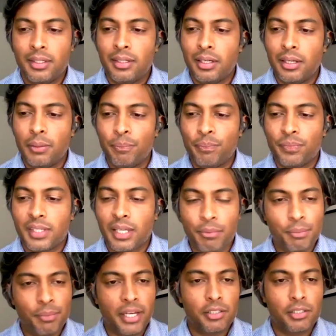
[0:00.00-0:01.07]

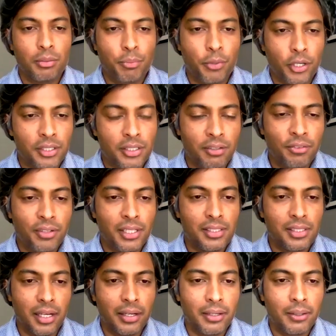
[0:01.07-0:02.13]
Coming back to the productivity
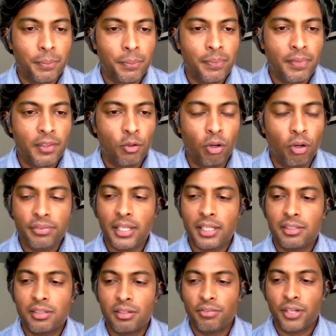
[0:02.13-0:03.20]
side, all of
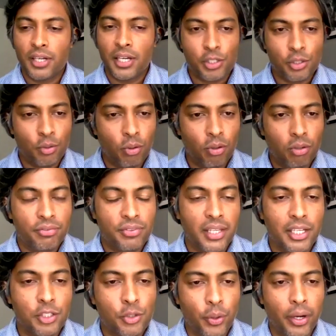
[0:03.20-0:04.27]
that certification, all of
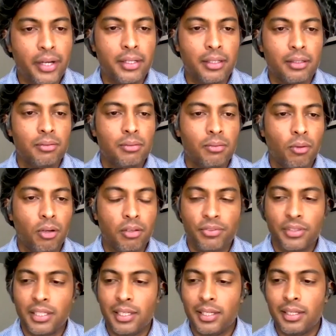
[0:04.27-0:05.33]
that training, all of
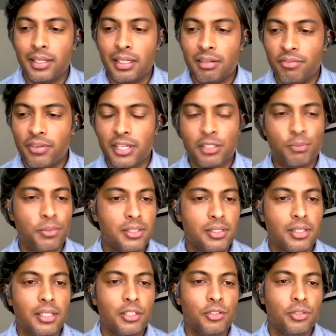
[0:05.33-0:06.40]
the
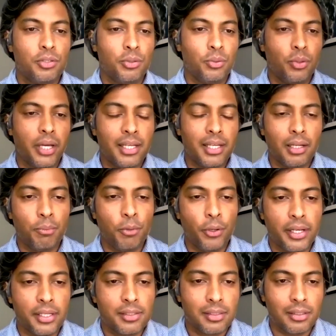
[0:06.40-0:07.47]
investment into
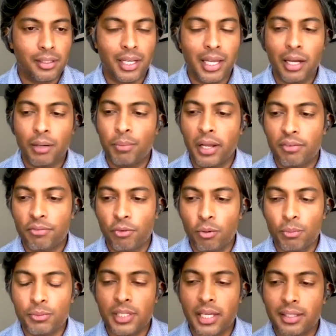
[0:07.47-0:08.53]
AWS and cloud
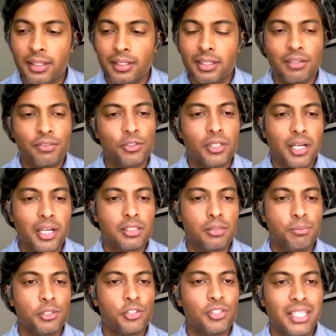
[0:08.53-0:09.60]
platforms, I think gives
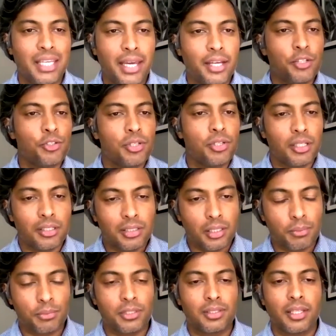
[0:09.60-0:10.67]
customers the edge in
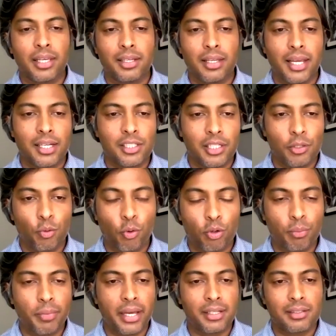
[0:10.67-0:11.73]
terms of they can actually
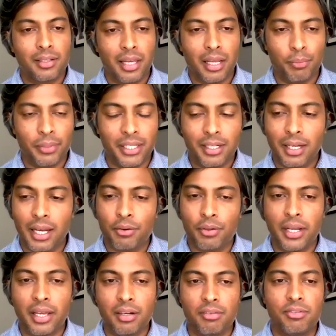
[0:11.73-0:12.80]
automate and be cloud
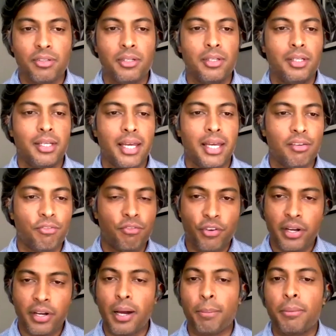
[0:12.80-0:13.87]
native and
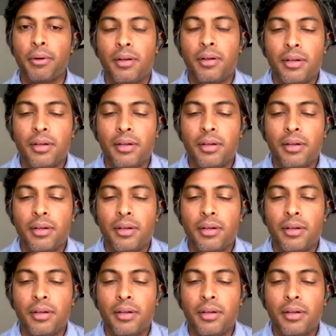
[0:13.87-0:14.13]
free up